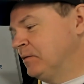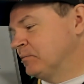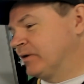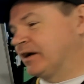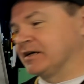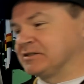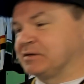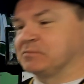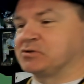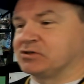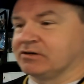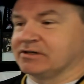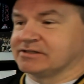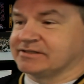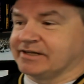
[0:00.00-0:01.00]
Because I'm
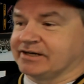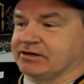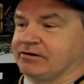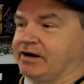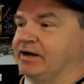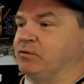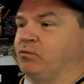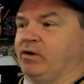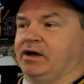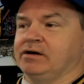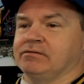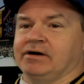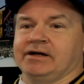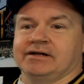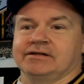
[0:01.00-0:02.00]
sure it's like, great, why do I,